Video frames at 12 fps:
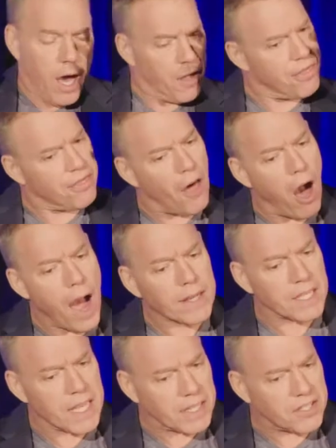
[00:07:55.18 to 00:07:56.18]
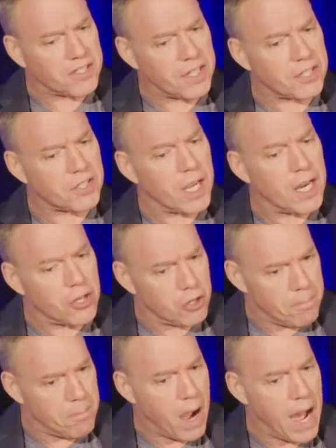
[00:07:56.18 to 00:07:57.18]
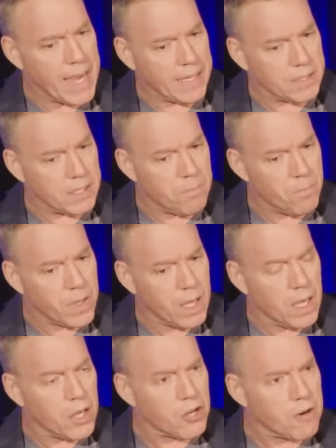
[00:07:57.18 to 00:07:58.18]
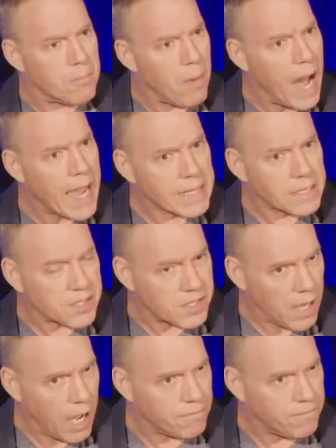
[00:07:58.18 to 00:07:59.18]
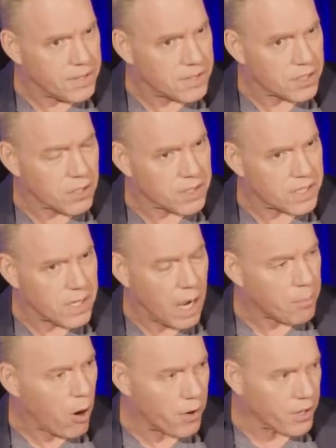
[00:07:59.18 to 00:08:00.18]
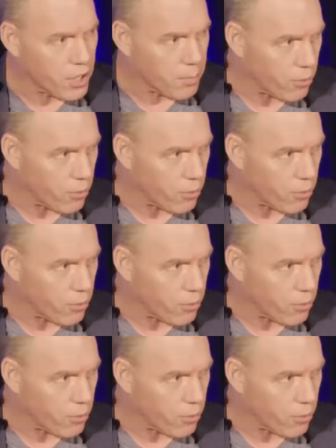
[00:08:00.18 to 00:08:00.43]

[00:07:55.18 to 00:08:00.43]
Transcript: A thought exists in your mind. Your mind is not physical, it's not part of